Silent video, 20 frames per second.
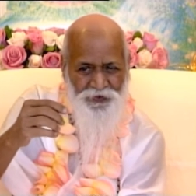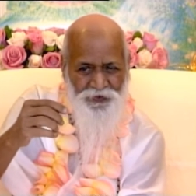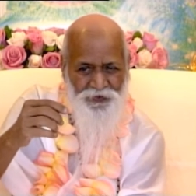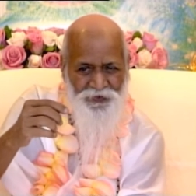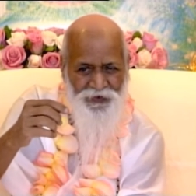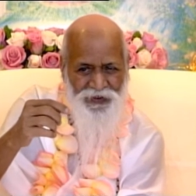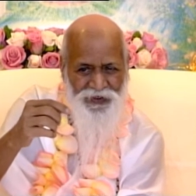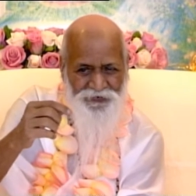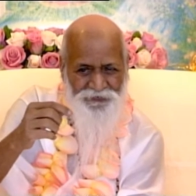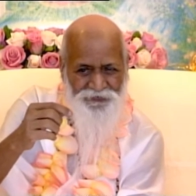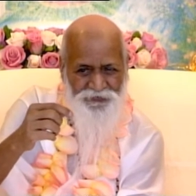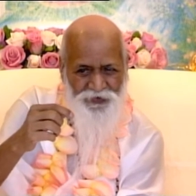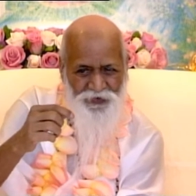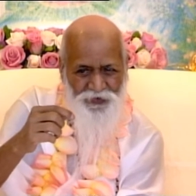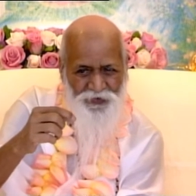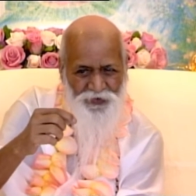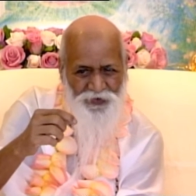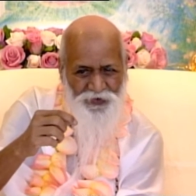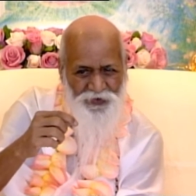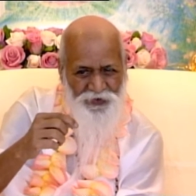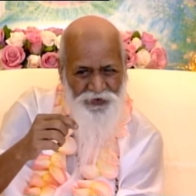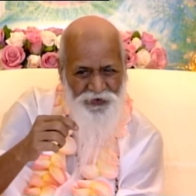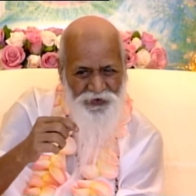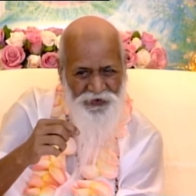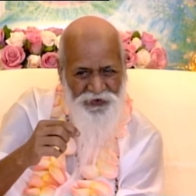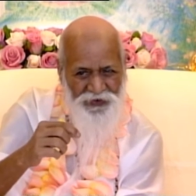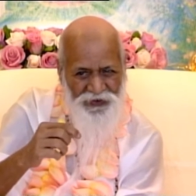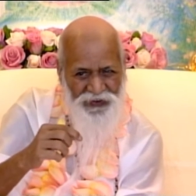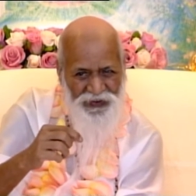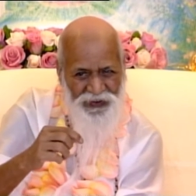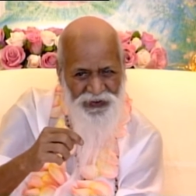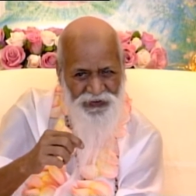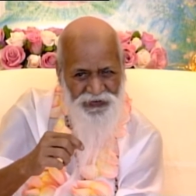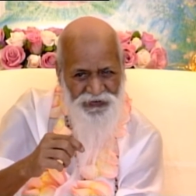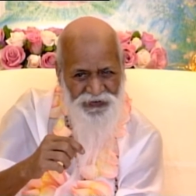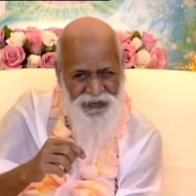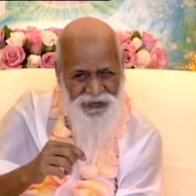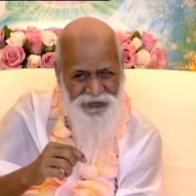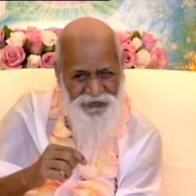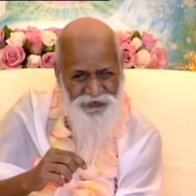we have to
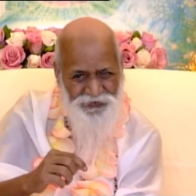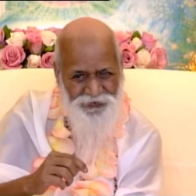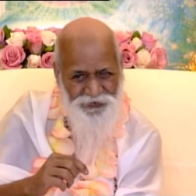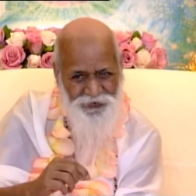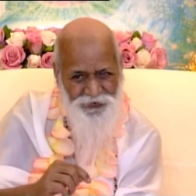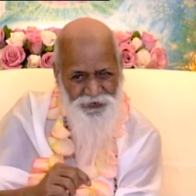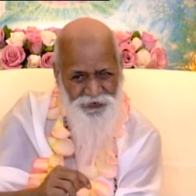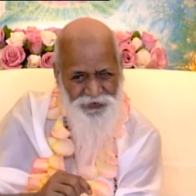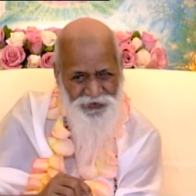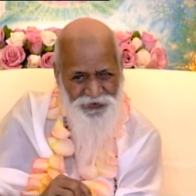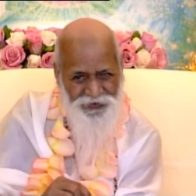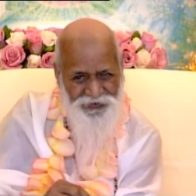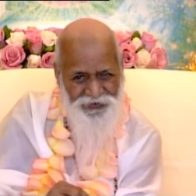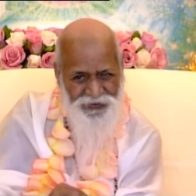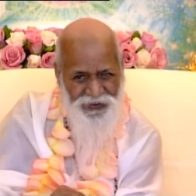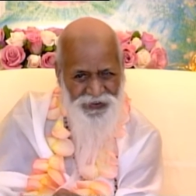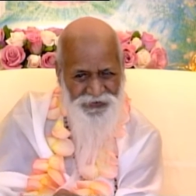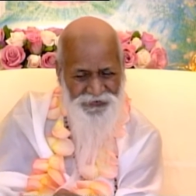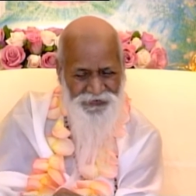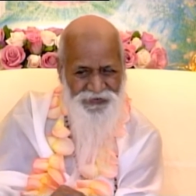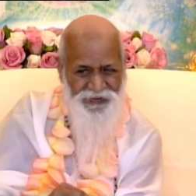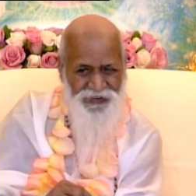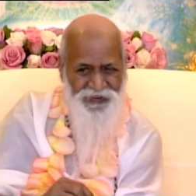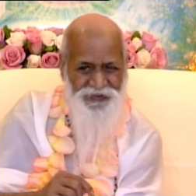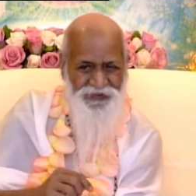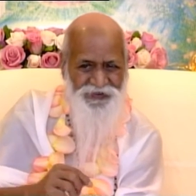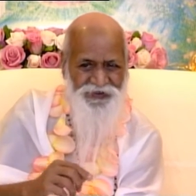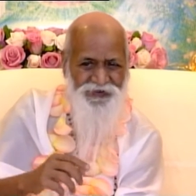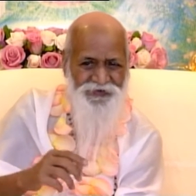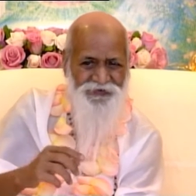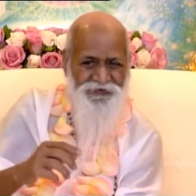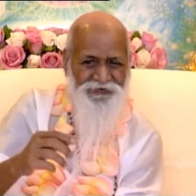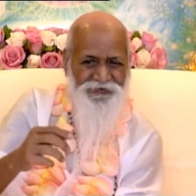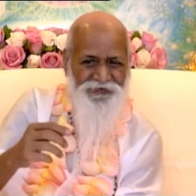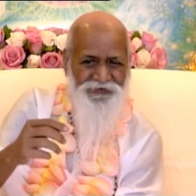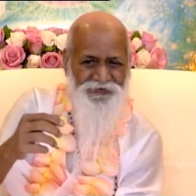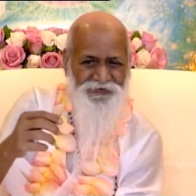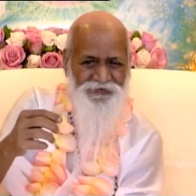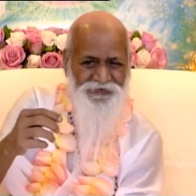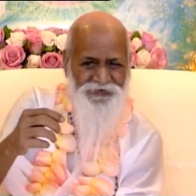get to the transcendent.
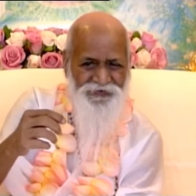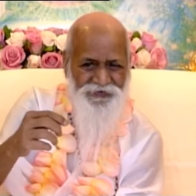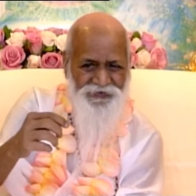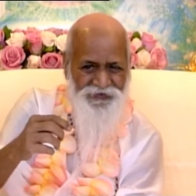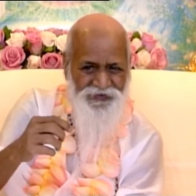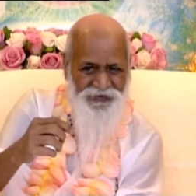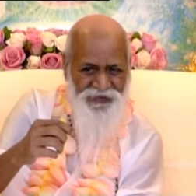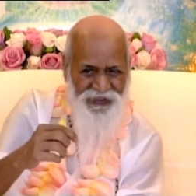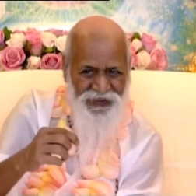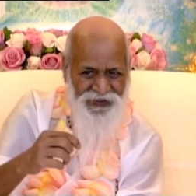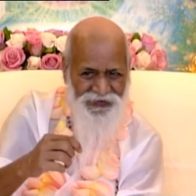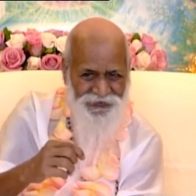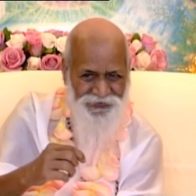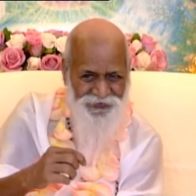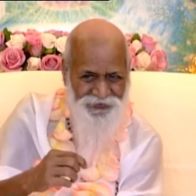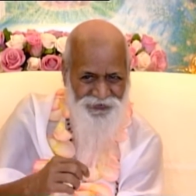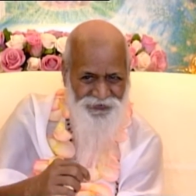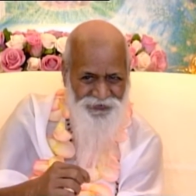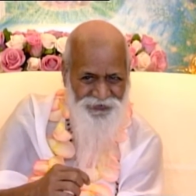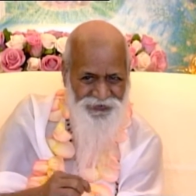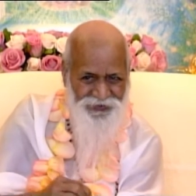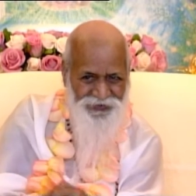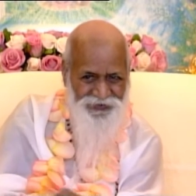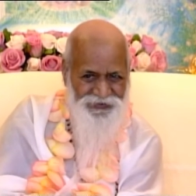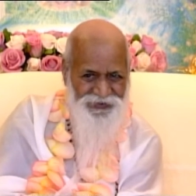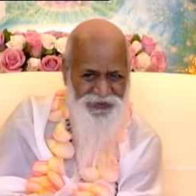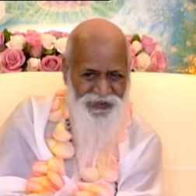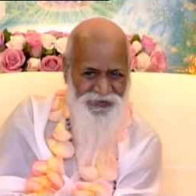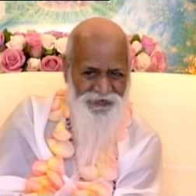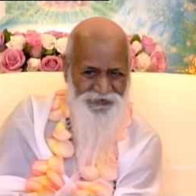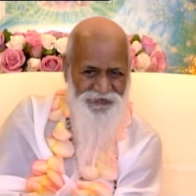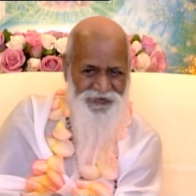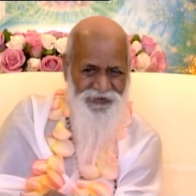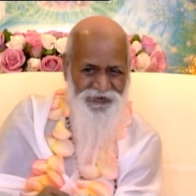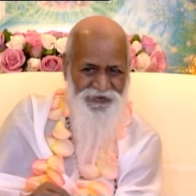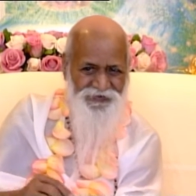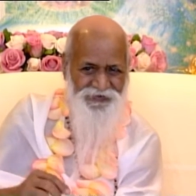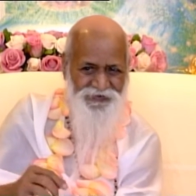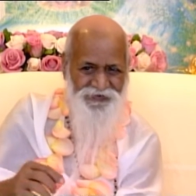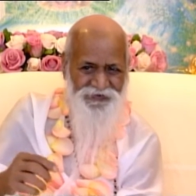It is get to the
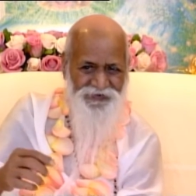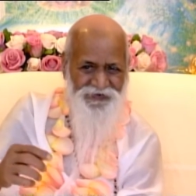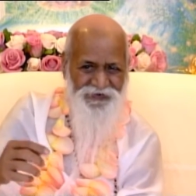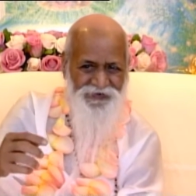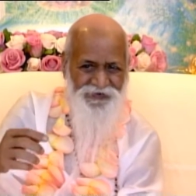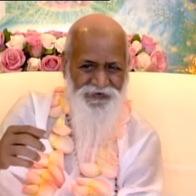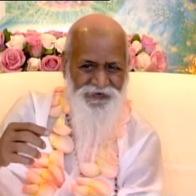transcendent.